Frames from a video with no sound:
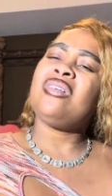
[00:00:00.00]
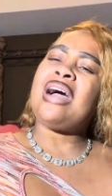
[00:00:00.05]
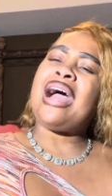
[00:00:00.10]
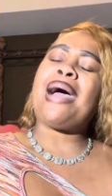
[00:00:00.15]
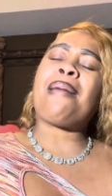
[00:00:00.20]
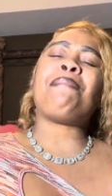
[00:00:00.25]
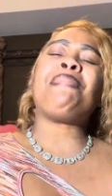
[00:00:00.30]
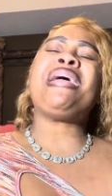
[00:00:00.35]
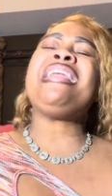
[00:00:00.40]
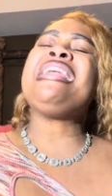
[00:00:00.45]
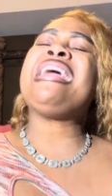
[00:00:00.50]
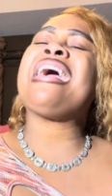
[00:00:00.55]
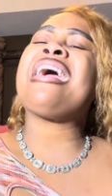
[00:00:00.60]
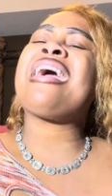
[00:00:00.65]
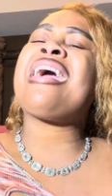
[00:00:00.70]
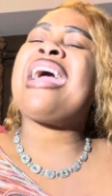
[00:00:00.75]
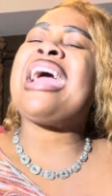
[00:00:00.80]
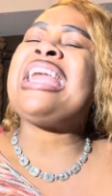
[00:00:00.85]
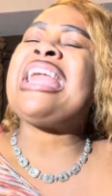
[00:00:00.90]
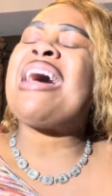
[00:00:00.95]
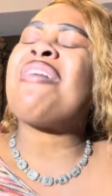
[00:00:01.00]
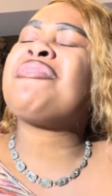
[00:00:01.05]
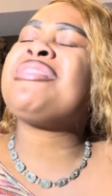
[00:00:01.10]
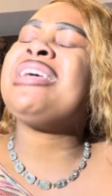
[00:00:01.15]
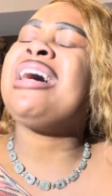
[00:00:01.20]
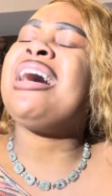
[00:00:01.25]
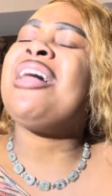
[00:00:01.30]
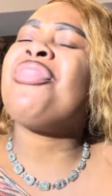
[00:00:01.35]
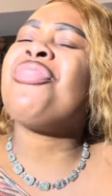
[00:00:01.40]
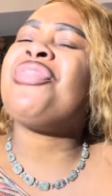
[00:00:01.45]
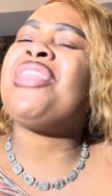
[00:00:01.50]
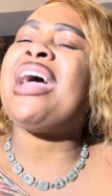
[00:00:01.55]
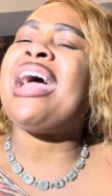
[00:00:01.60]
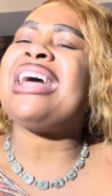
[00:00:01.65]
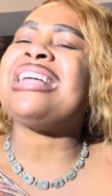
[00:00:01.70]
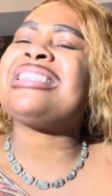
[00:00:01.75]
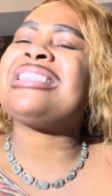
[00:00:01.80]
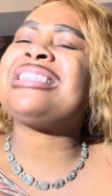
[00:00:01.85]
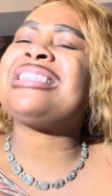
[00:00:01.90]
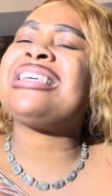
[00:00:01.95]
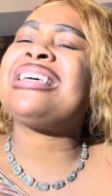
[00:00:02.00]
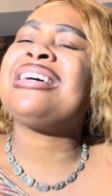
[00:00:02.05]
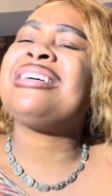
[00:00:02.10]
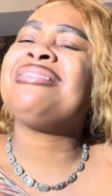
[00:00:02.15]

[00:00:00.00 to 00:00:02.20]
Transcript: I've been there and I've done that.